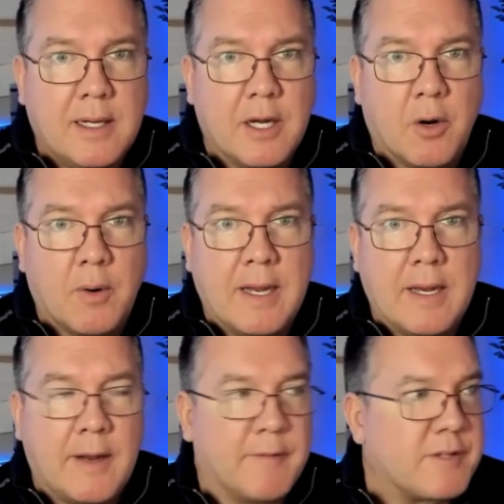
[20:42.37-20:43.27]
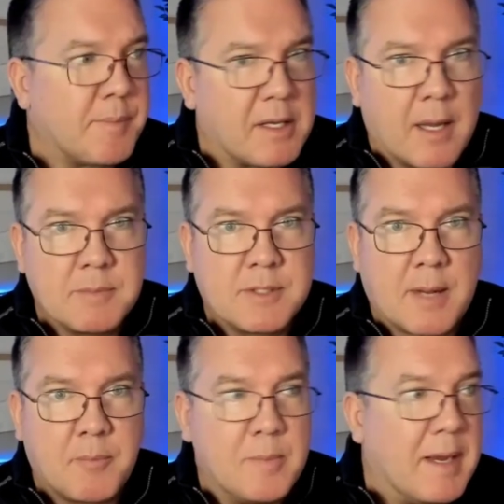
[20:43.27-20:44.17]
you know, if something comes
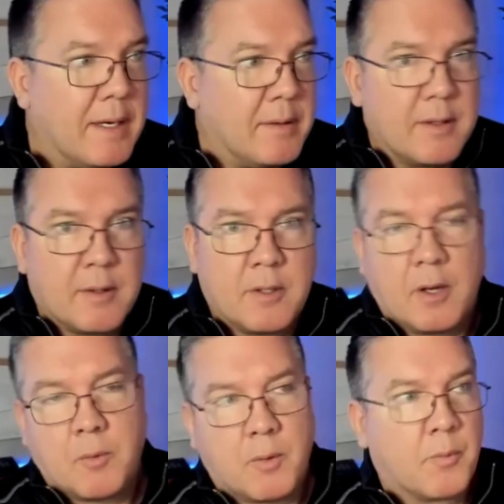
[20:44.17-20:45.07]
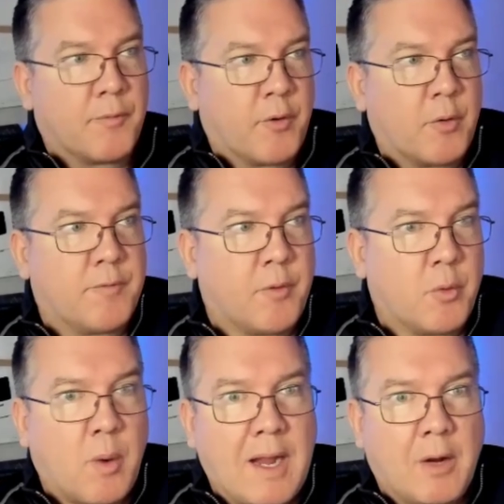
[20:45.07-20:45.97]
up, we may you know for for a
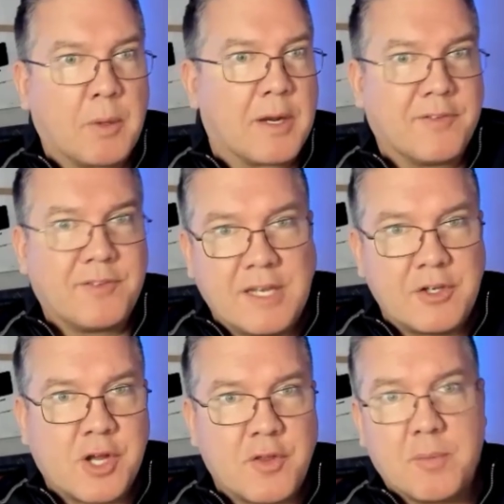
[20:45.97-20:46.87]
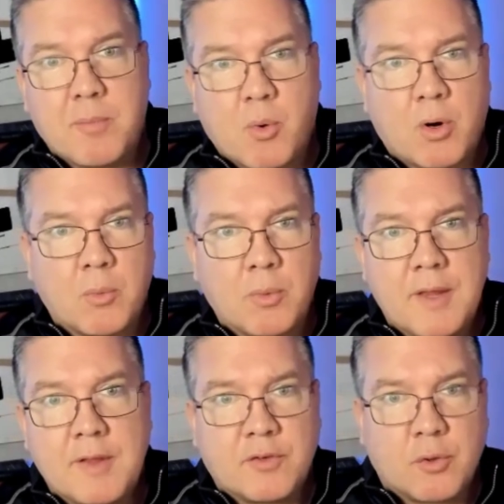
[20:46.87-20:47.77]
while we're going to see each other more
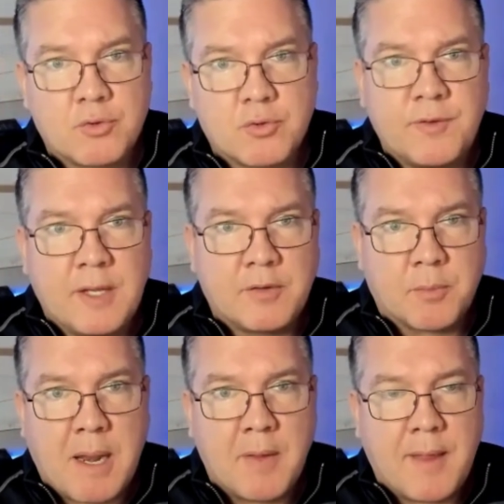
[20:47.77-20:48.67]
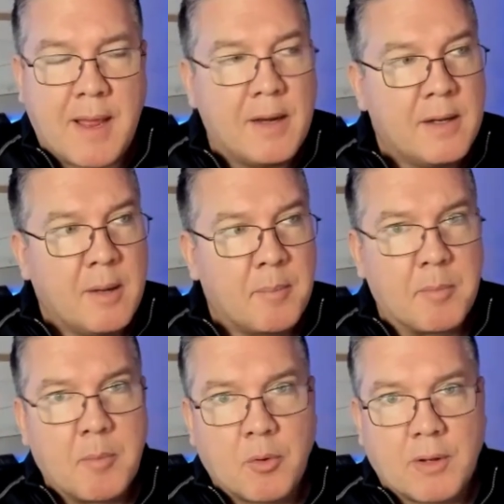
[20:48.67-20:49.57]
within the social feeds around that we're
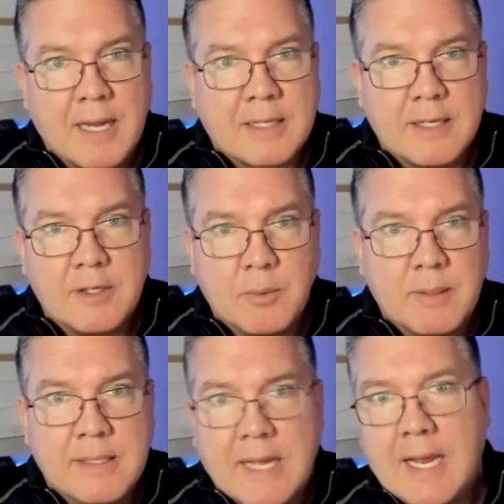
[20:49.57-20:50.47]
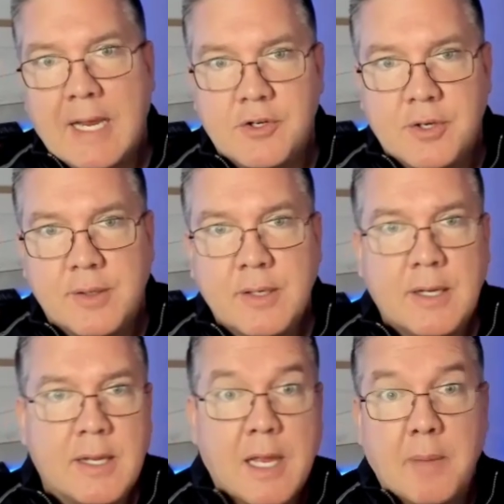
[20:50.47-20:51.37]
more likely to engage and
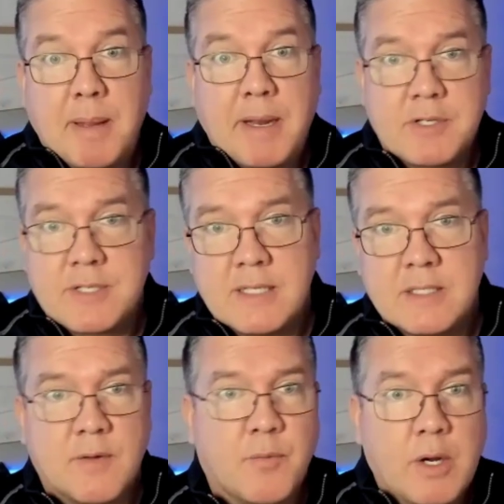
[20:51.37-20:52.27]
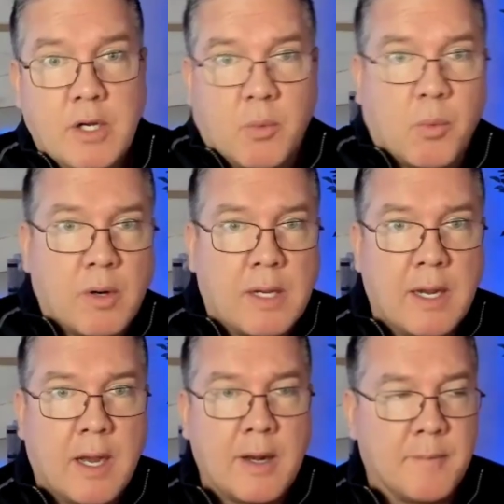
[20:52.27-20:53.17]
get a better sense of what you're
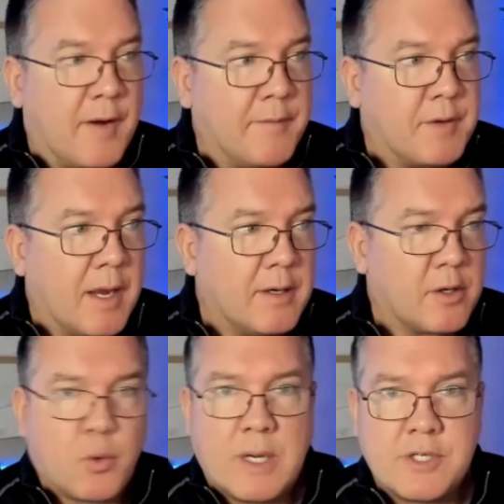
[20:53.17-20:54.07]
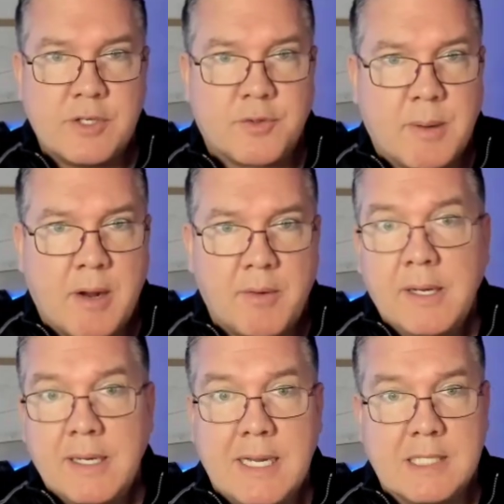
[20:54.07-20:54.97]
working on if i've got questions around
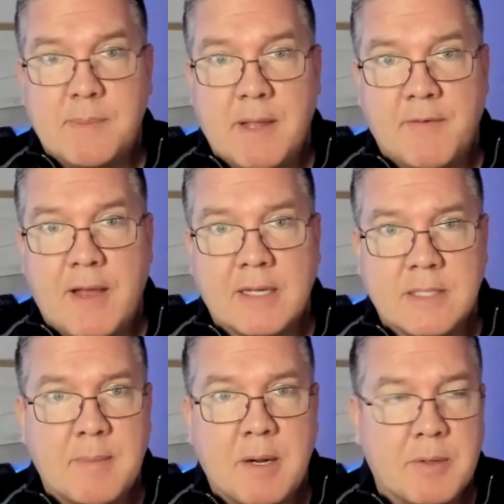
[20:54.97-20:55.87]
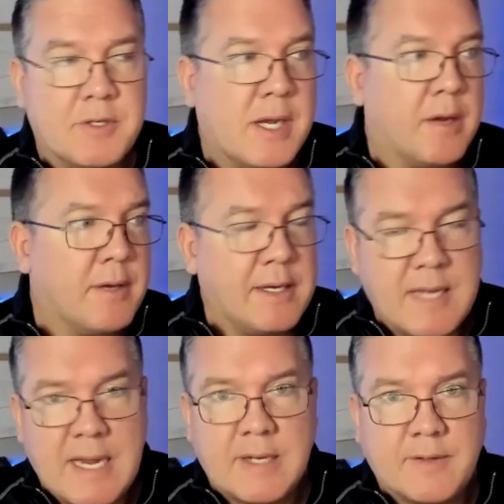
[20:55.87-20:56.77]
spfx i might reach out hey
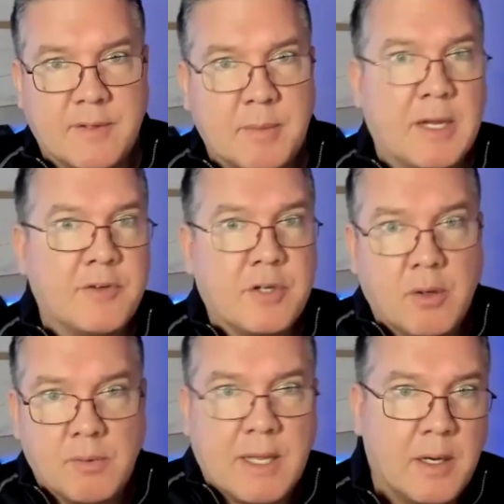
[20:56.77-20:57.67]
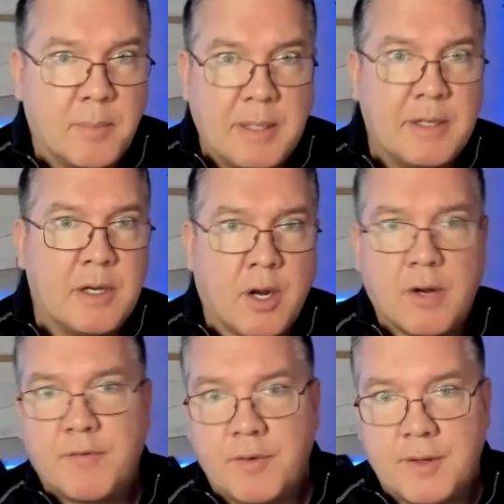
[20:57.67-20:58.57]
dan is somebody i should go get an opinion
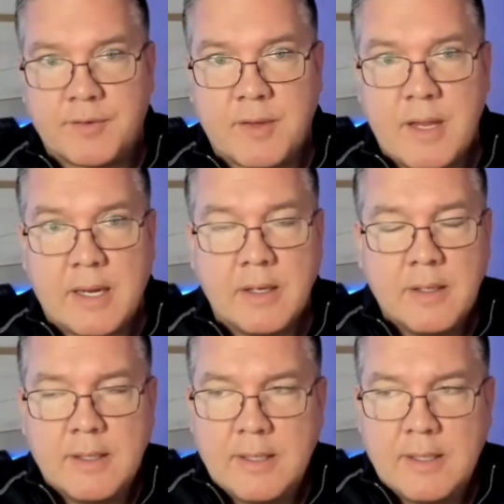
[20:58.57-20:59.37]
on for this thing